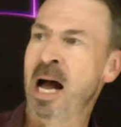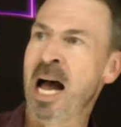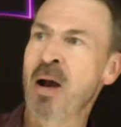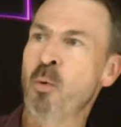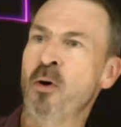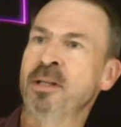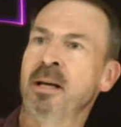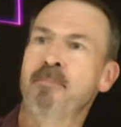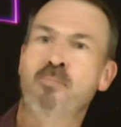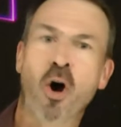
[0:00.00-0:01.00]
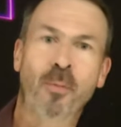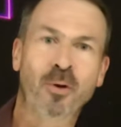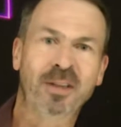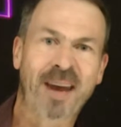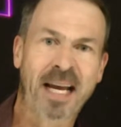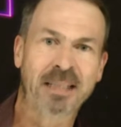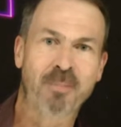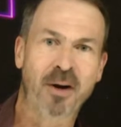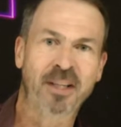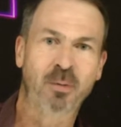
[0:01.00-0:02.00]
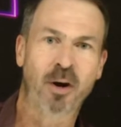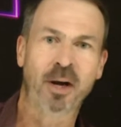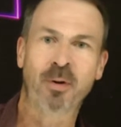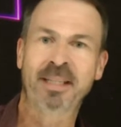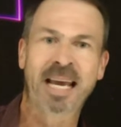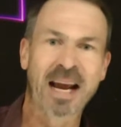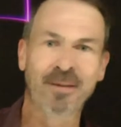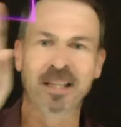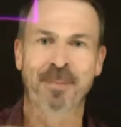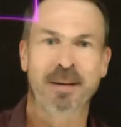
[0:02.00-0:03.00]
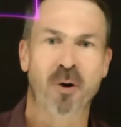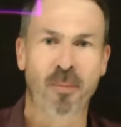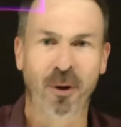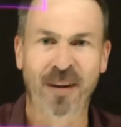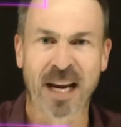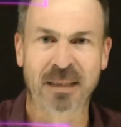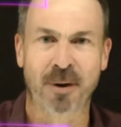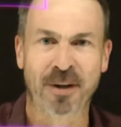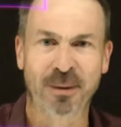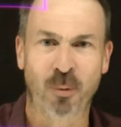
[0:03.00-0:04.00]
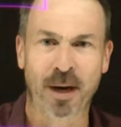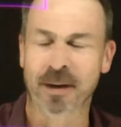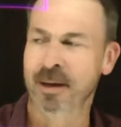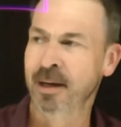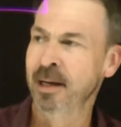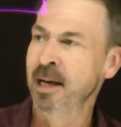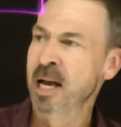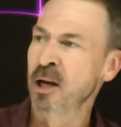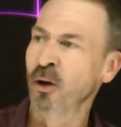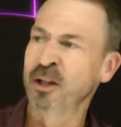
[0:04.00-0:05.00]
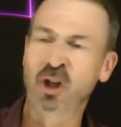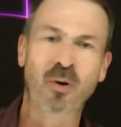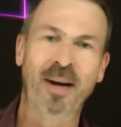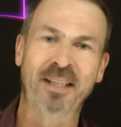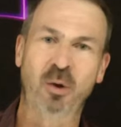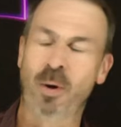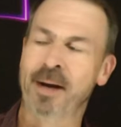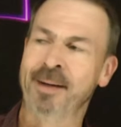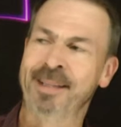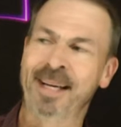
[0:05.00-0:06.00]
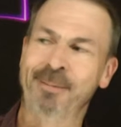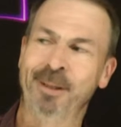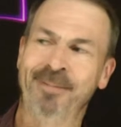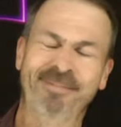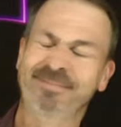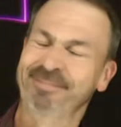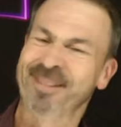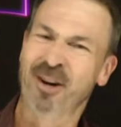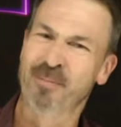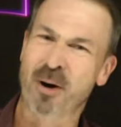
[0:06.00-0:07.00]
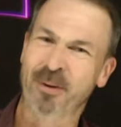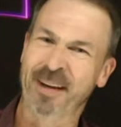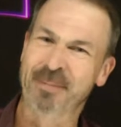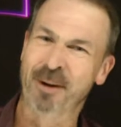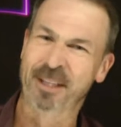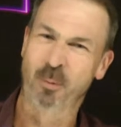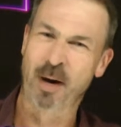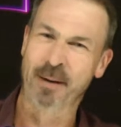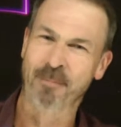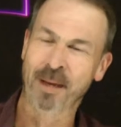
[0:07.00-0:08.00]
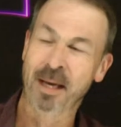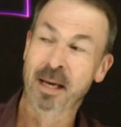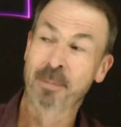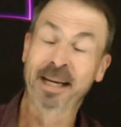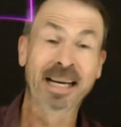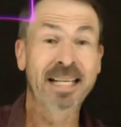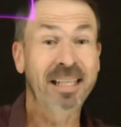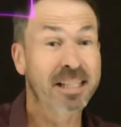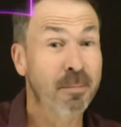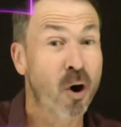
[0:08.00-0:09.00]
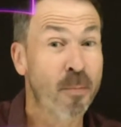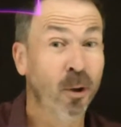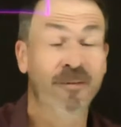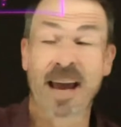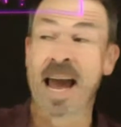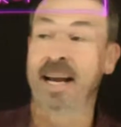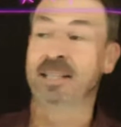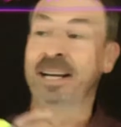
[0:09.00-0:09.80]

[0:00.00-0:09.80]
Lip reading: I want multiples of x minus 1. I want to see everything to be a multiple of x minus 1. And I look at 2x squared and say, well, it's not a multiple of x minus 1, but at least there's a multiple of x.